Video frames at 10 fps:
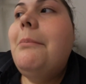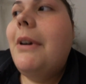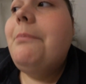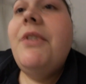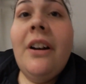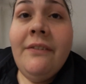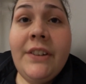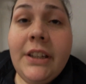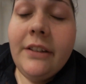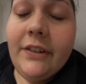I'm not
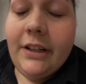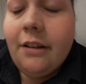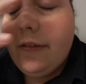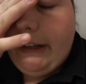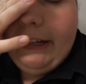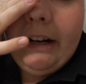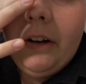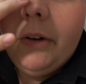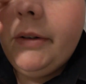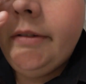feeling very good right
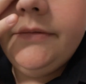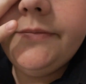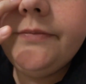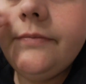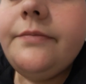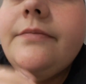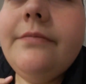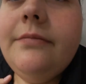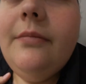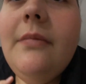now.
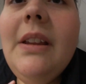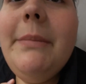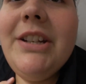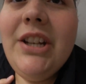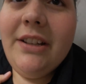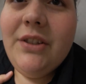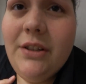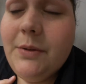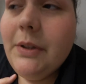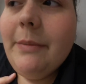My chest
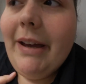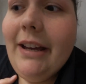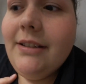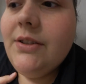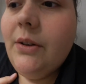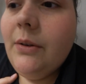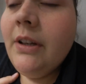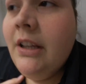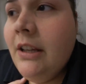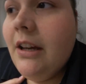hurts really bad, so
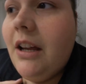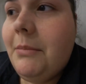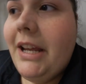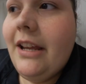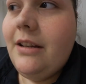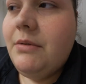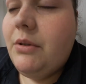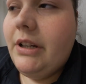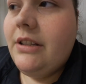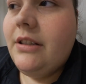I might end up
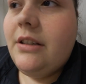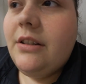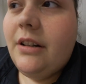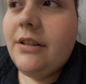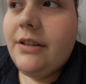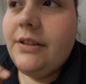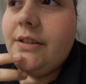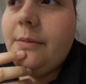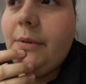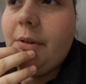going to the doctor's
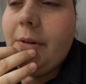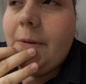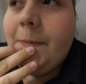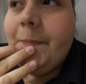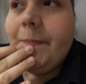tomorrow.